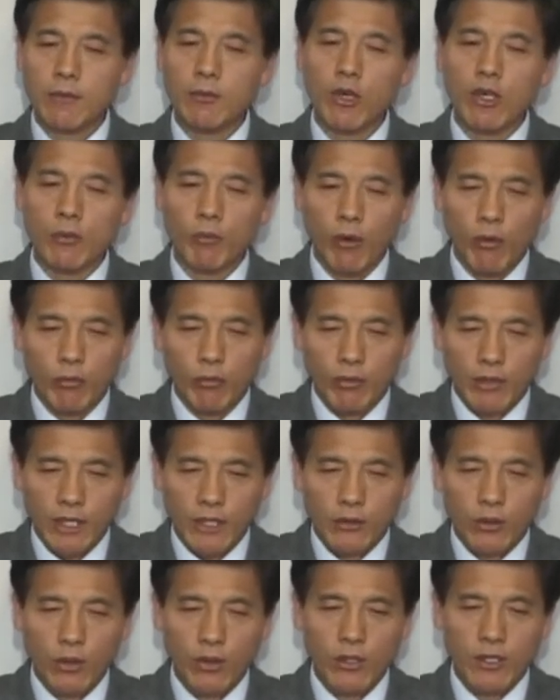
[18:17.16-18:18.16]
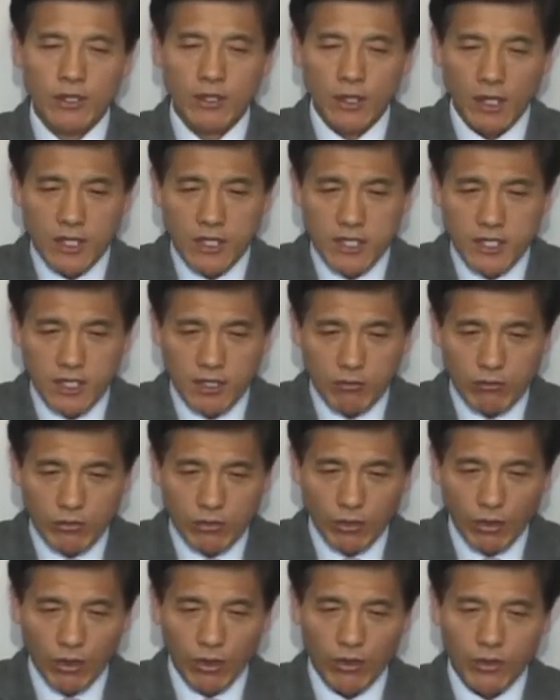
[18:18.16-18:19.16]
We must love
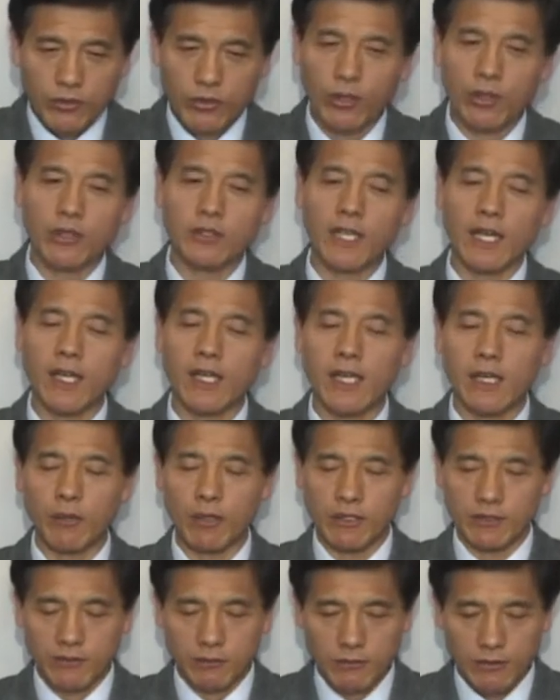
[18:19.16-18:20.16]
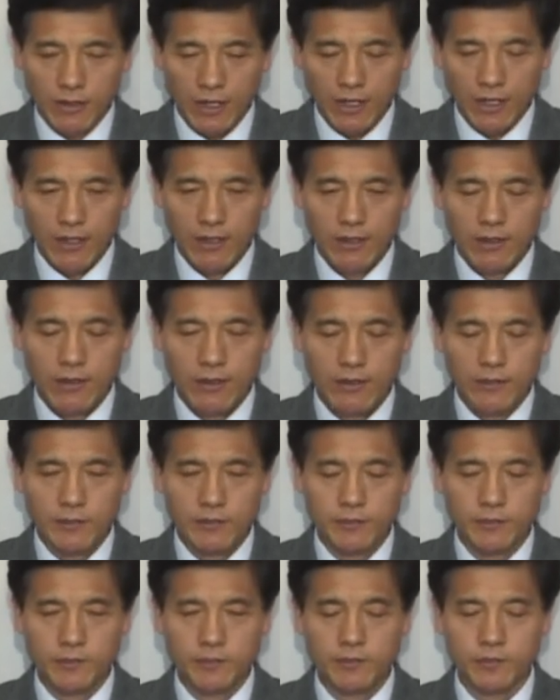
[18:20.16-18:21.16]
others as ourselves.
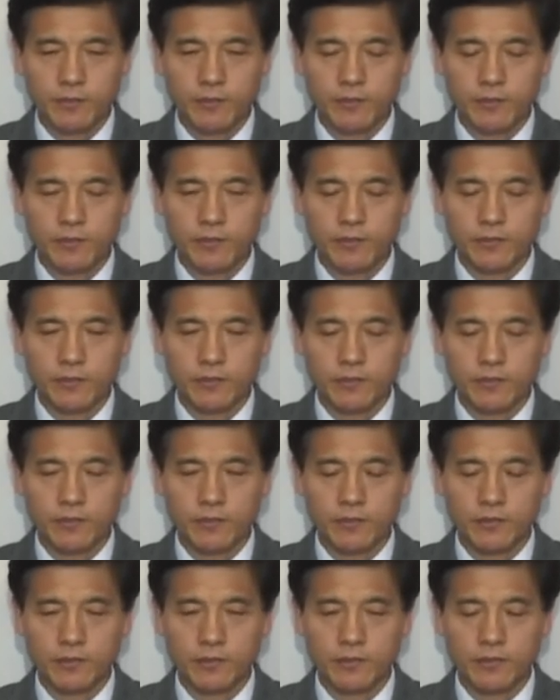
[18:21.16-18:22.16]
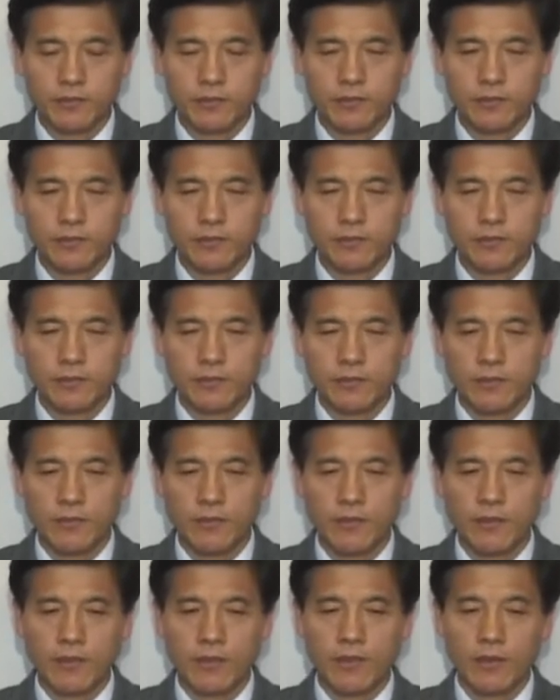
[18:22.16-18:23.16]
We
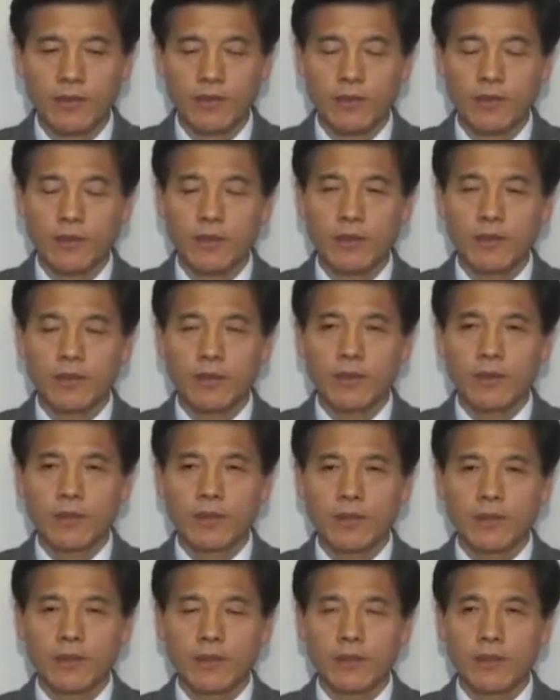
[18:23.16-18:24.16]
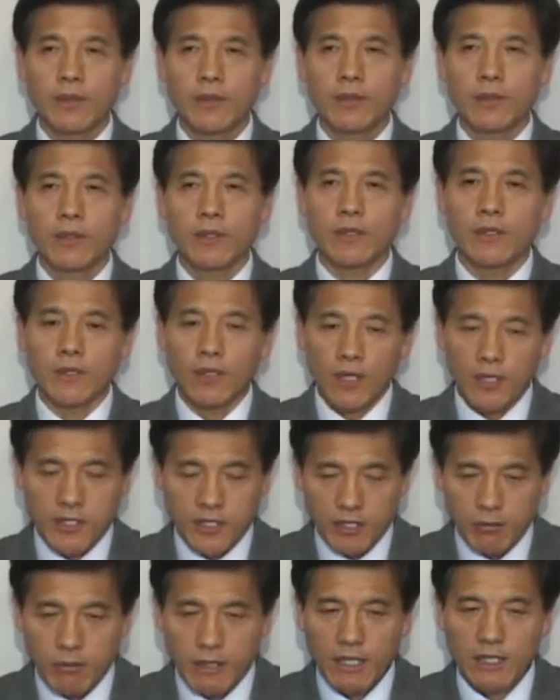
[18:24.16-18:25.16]
must love others just
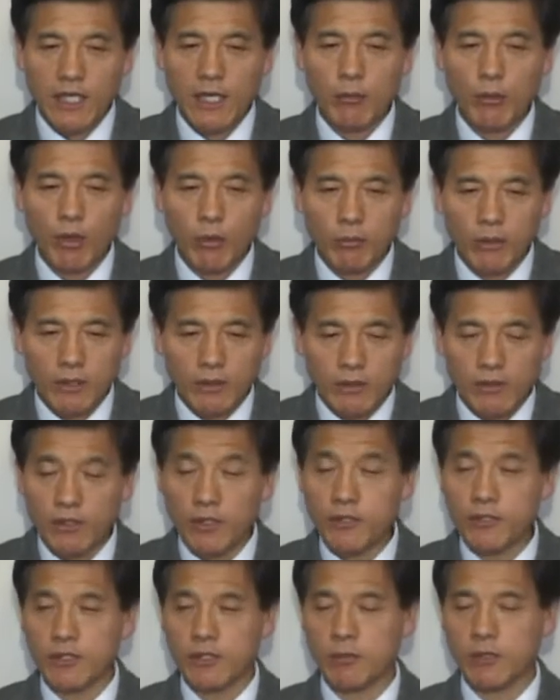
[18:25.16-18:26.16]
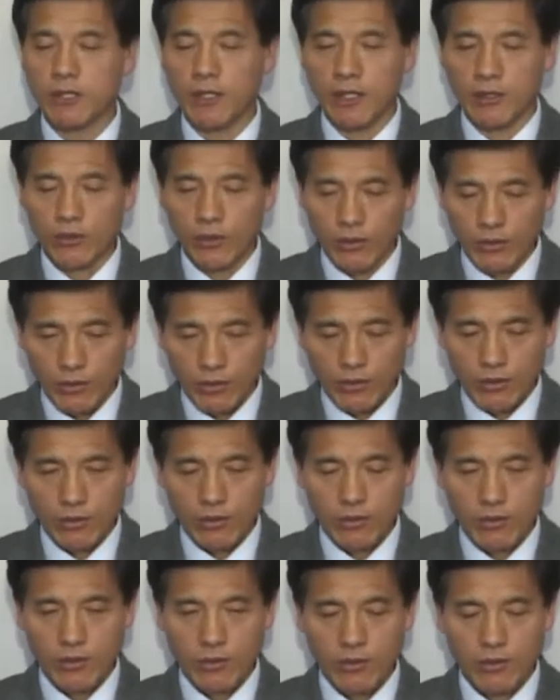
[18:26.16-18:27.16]
as we love
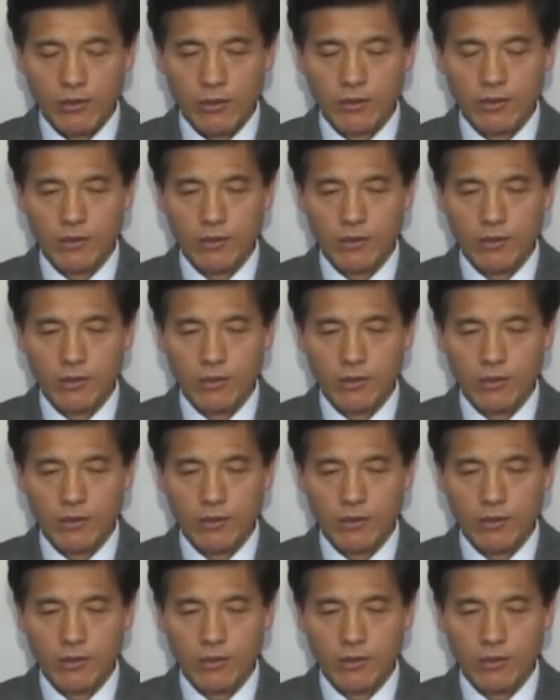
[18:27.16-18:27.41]
ourselves.